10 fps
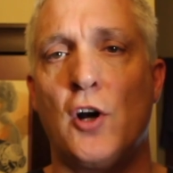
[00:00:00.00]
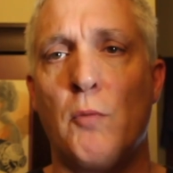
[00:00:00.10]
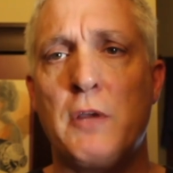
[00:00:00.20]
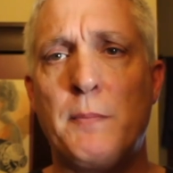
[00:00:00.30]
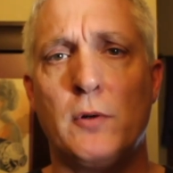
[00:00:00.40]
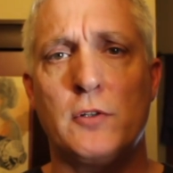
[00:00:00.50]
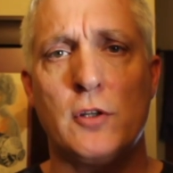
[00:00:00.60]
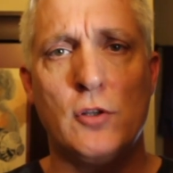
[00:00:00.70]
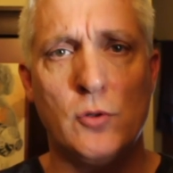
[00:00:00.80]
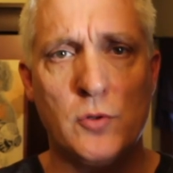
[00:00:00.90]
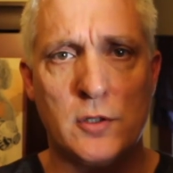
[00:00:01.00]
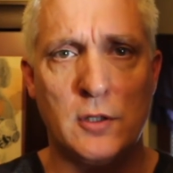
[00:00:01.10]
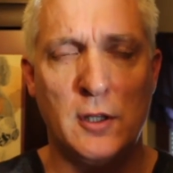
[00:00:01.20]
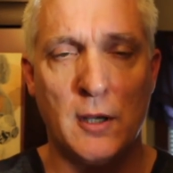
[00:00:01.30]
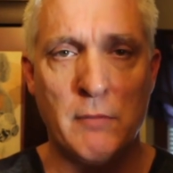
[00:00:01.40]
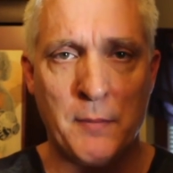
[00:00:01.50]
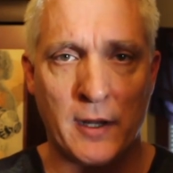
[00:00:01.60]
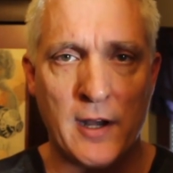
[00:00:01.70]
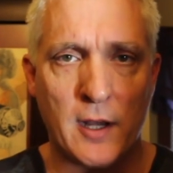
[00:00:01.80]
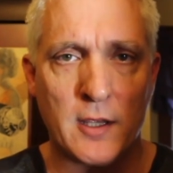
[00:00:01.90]
tell people to use the
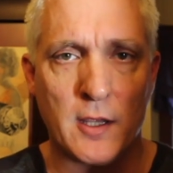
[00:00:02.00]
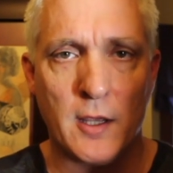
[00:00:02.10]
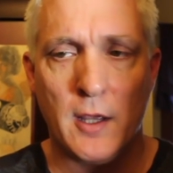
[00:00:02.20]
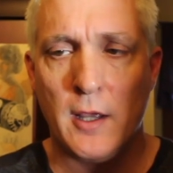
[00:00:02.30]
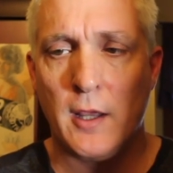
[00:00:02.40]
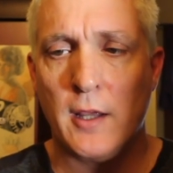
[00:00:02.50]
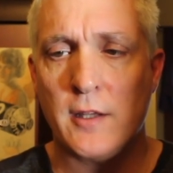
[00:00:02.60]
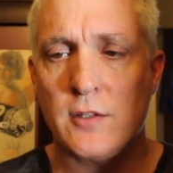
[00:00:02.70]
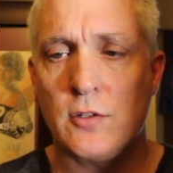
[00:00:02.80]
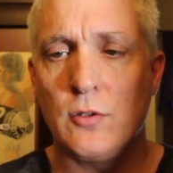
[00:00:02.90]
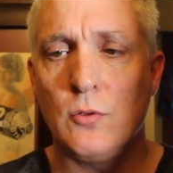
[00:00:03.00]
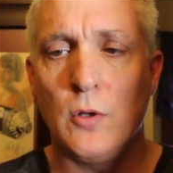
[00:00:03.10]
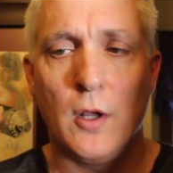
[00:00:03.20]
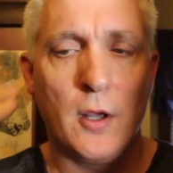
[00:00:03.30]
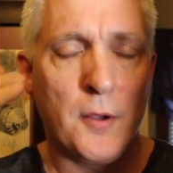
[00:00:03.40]
mimikaki is to